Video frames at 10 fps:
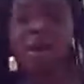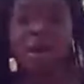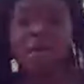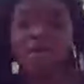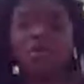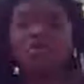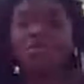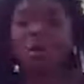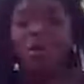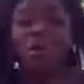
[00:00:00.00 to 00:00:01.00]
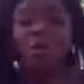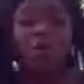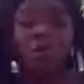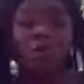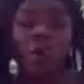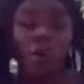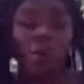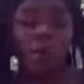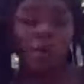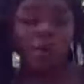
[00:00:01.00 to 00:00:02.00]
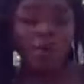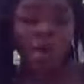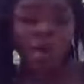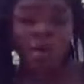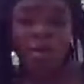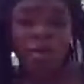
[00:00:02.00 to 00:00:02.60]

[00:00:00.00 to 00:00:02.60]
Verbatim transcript: I also wanted to open up my